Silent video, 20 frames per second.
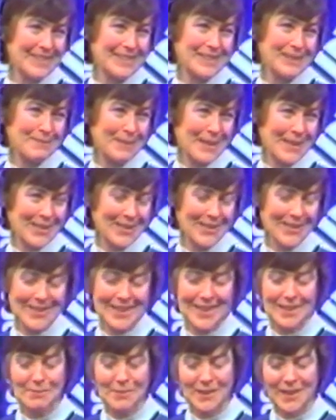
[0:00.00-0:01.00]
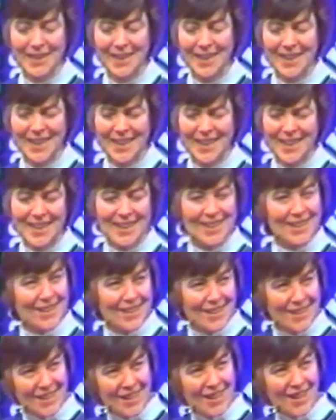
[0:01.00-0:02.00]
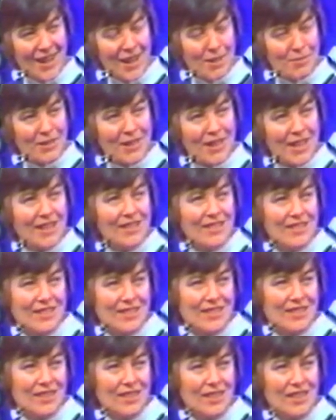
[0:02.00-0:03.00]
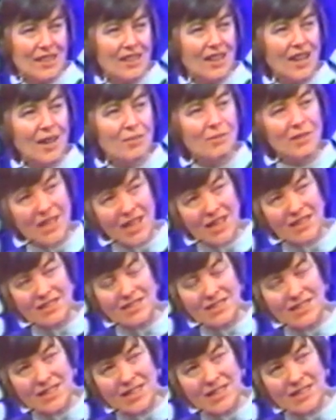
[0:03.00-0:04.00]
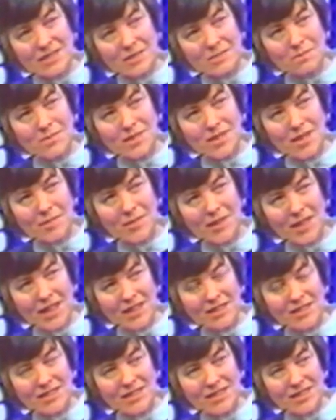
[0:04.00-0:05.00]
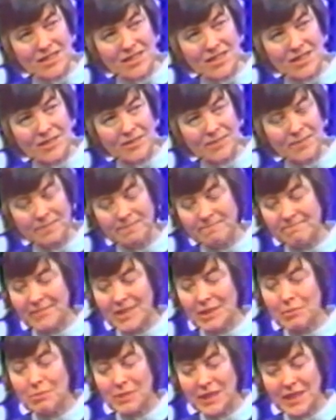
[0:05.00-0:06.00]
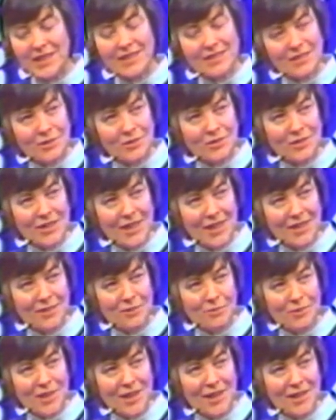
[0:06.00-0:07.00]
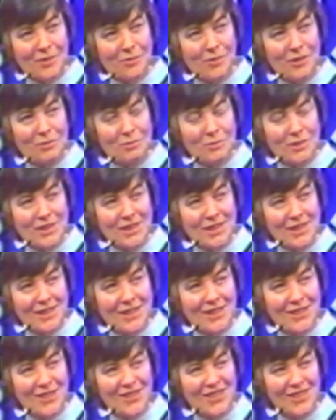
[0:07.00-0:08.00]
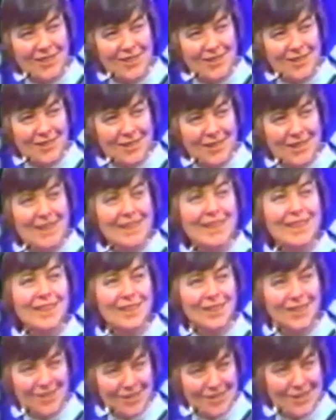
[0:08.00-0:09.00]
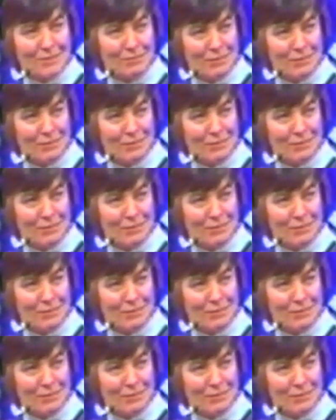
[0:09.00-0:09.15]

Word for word: specialty, but I'm against, I'm against isms, I'm against um, being associated with any one particular clique in the